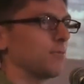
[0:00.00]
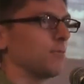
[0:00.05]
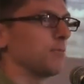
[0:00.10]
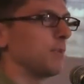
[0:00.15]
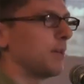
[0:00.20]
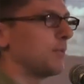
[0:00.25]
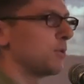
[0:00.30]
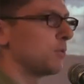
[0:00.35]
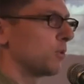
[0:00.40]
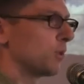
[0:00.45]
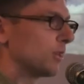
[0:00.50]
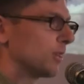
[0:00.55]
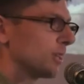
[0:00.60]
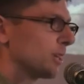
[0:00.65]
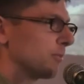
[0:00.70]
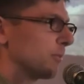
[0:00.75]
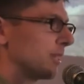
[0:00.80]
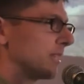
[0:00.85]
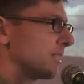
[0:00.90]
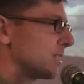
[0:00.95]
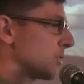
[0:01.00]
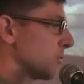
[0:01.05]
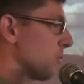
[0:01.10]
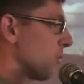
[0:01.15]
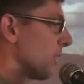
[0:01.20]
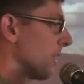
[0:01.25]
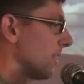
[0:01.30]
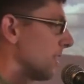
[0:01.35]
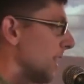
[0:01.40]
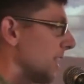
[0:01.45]
and maybe we're a little bit
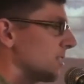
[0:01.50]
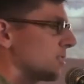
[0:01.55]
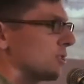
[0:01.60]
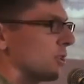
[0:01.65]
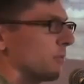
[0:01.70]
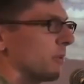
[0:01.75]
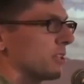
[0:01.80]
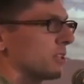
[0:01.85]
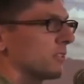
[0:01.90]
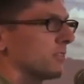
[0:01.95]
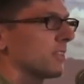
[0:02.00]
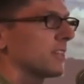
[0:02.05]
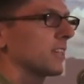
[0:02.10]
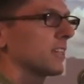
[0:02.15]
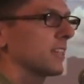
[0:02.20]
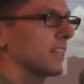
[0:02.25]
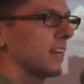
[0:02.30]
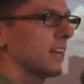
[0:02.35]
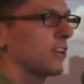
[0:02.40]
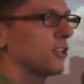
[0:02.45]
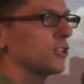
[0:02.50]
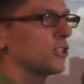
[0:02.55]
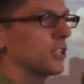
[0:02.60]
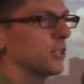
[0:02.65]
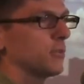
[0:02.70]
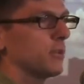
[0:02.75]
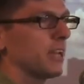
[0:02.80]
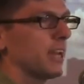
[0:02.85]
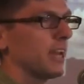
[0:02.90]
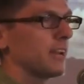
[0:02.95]
disappointed, not so much of the clean energy
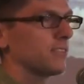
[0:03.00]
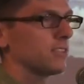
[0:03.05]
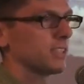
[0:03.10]
that we